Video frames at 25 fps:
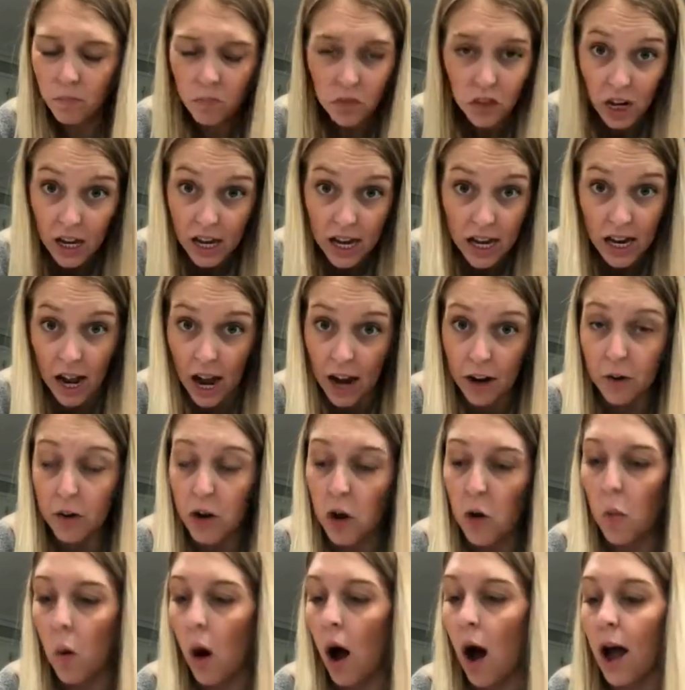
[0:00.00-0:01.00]
And I don't
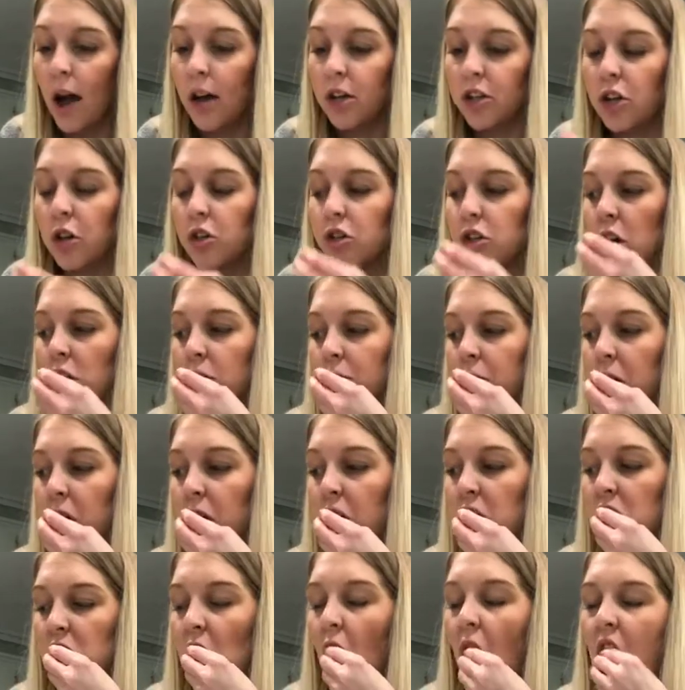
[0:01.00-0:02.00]
know why I chose chocolate chip
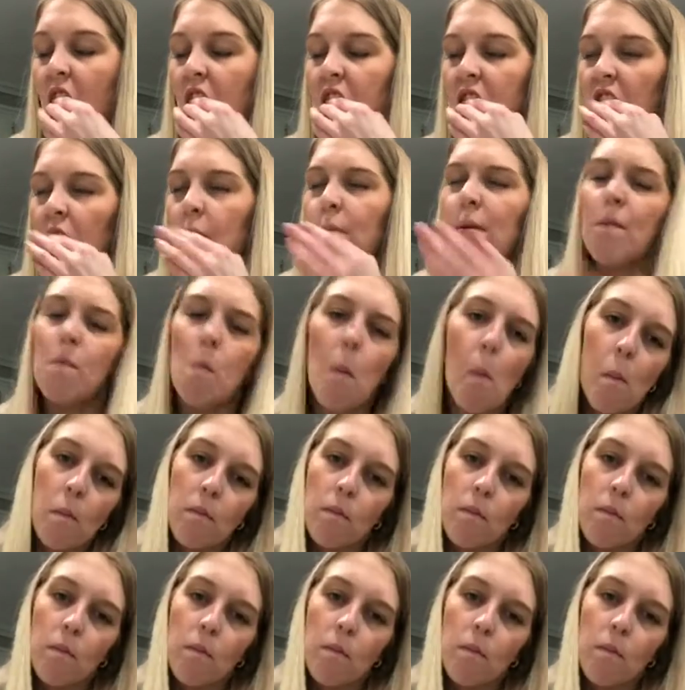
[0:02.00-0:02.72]
cookies. I mean,